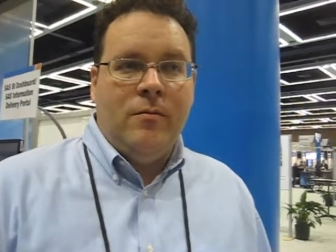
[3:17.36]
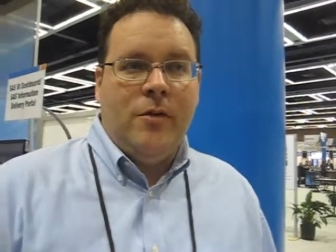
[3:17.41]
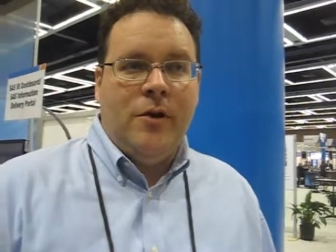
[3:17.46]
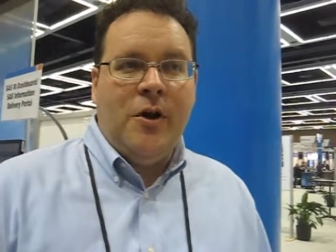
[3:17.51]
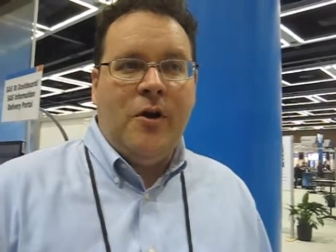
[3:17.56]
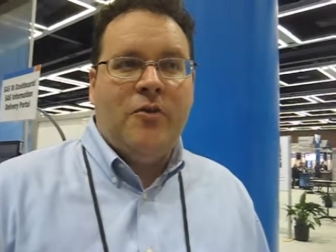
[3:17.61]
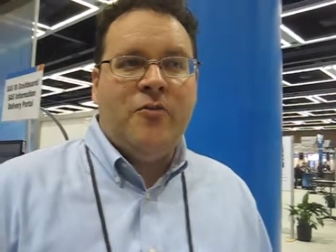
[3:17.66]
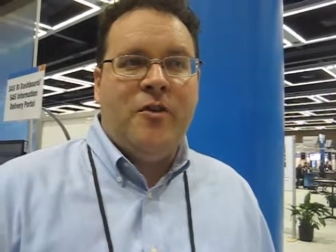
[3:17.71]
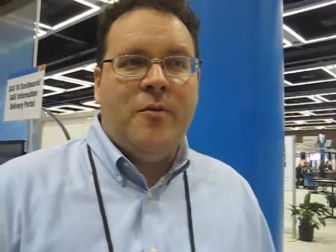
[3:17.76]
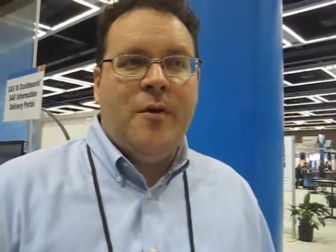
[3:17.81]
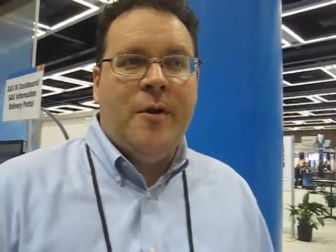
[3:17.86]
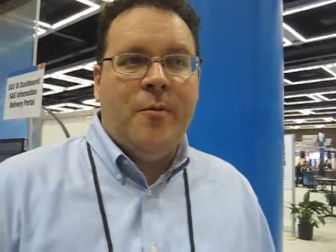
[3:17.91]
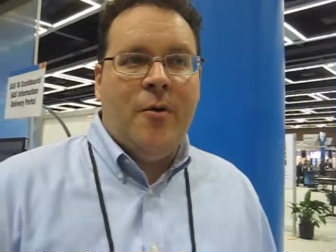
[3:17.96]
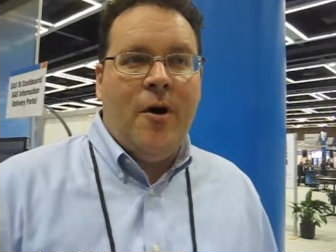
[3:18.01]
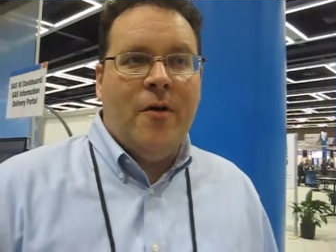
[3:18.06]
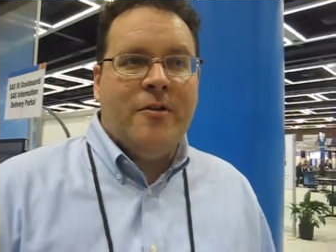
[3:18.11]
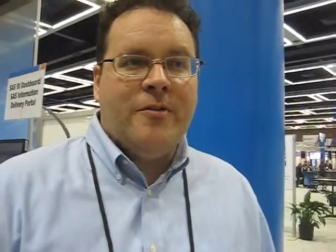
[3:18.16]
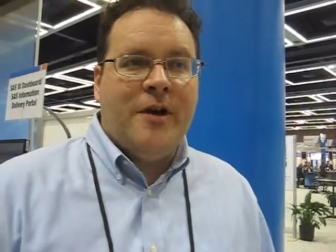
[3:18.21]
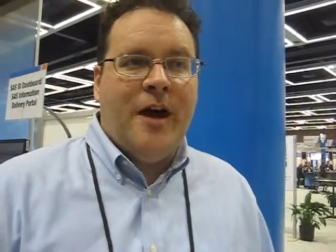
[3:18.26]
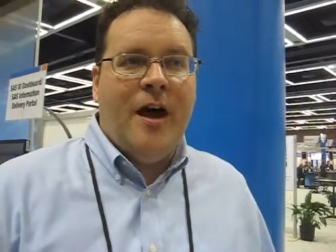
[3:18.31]
You see people
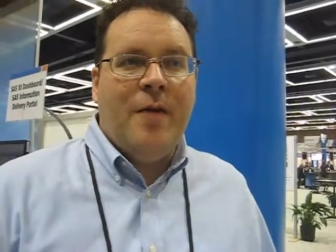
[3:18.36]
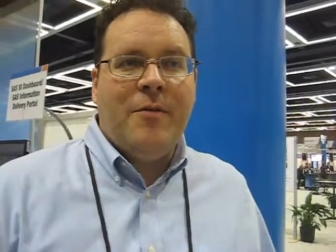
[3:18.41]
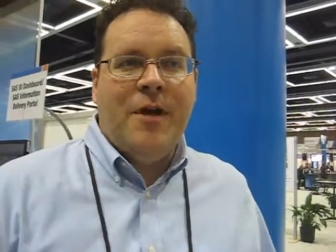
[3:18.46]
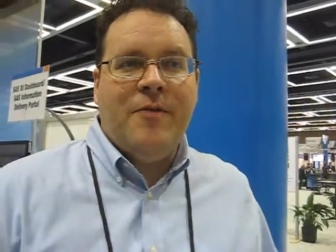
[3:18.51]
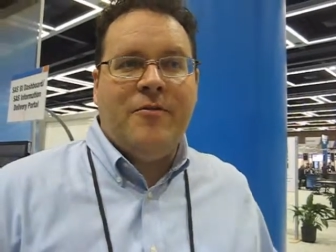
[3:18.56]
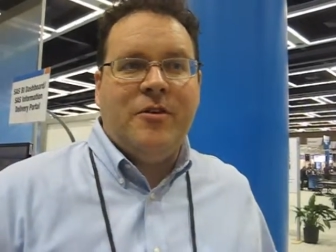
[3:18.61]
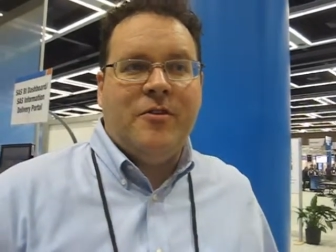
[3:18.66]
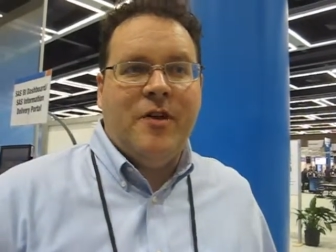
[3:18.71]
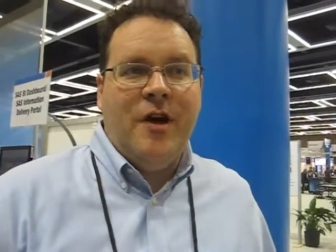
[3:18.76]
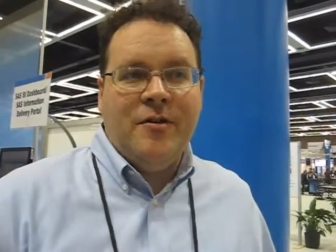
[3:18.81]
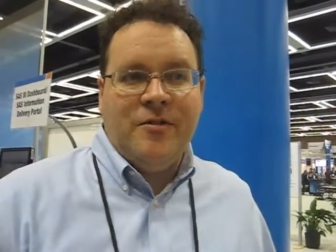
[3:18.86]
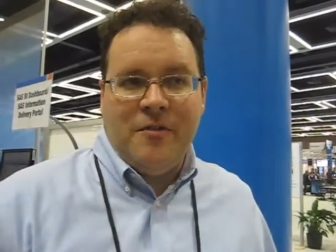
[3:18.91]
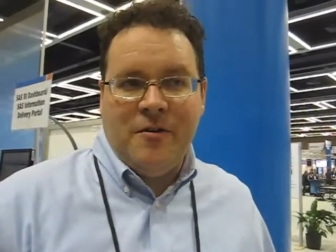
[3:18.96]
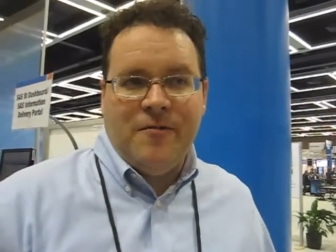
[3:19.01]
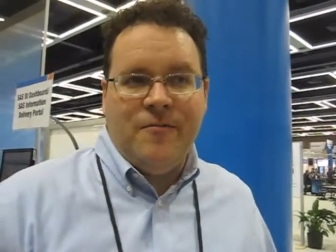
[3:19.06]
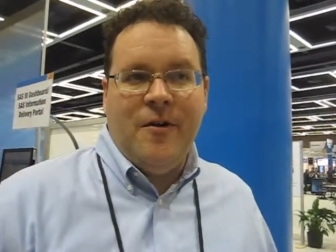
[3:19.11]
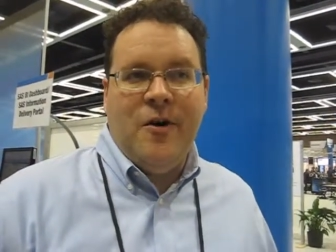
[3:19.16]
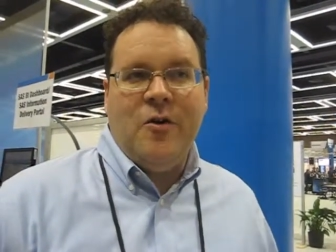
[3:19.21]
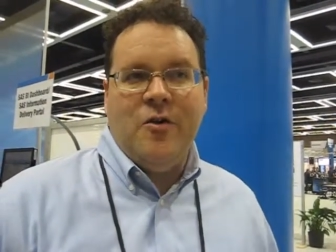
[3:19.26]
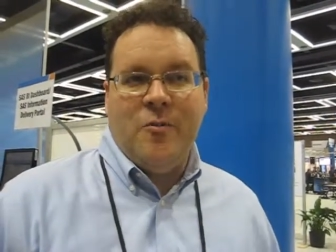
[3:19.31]
all the time, they have to touch
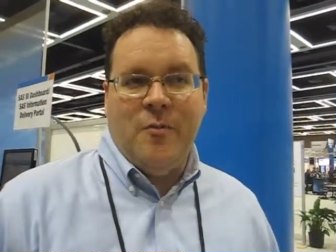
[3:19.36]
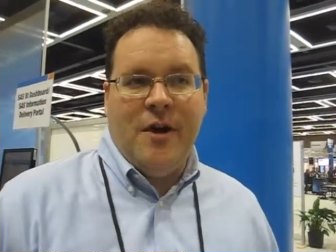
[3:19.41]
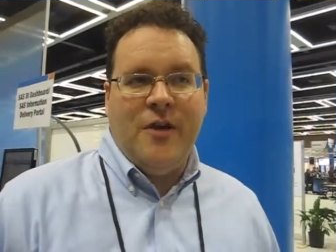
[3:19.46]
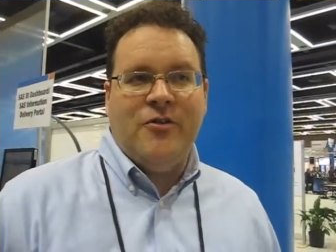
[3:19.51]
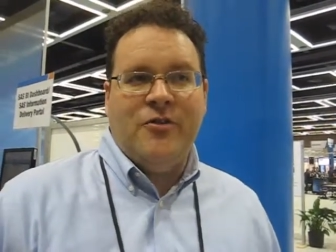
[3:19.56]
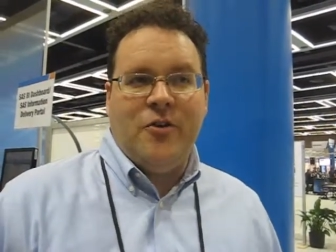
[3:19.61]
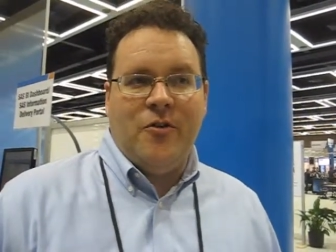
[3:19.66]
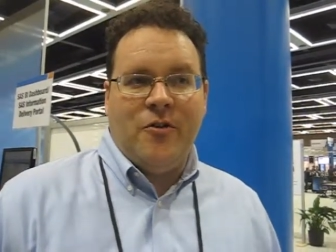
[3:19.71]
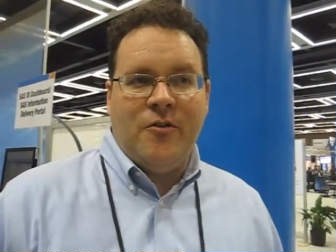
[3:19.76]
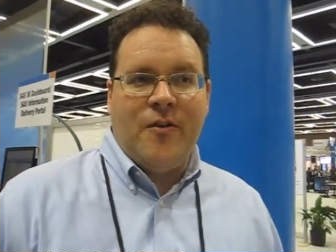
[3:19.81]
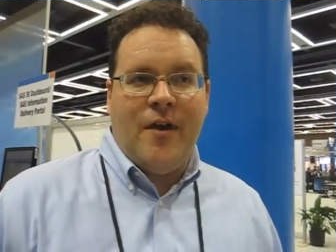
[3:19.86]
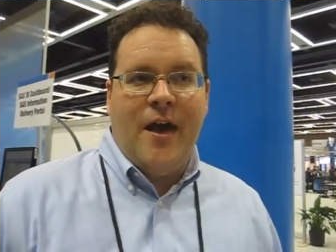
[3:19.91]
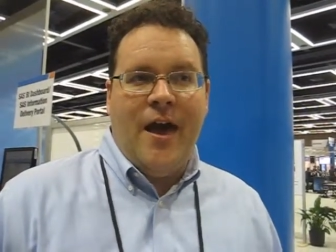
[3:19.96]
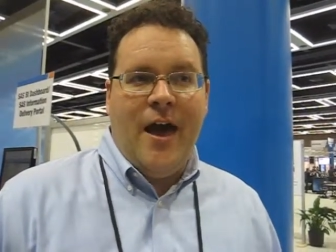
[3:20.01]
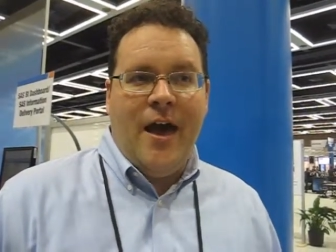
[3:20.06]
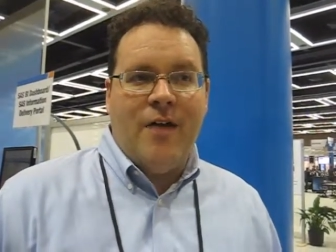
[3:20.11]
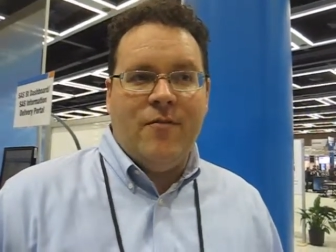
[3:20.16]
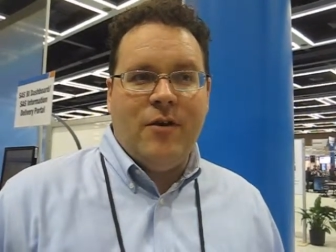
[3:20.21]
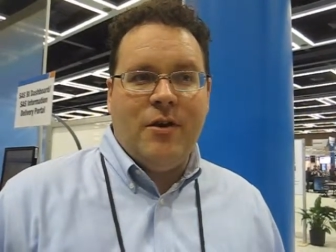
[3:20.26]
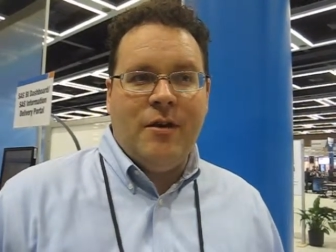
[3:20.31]
their phone to make sure that they
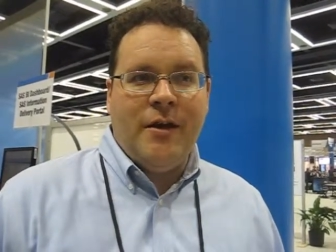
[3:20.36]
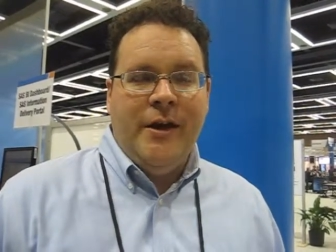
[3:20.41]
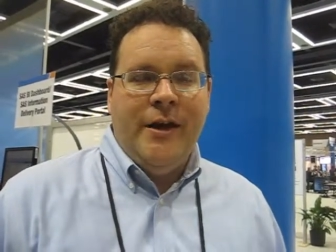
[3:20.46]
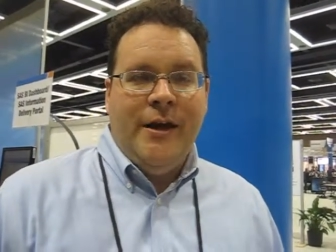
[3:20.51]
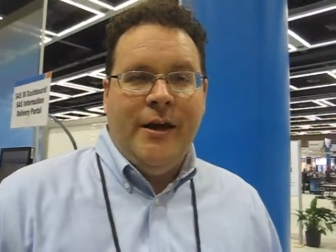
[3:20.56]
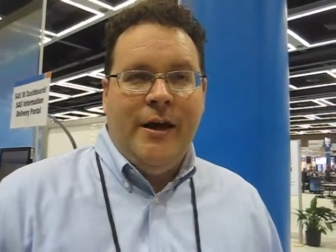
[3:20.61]
have it.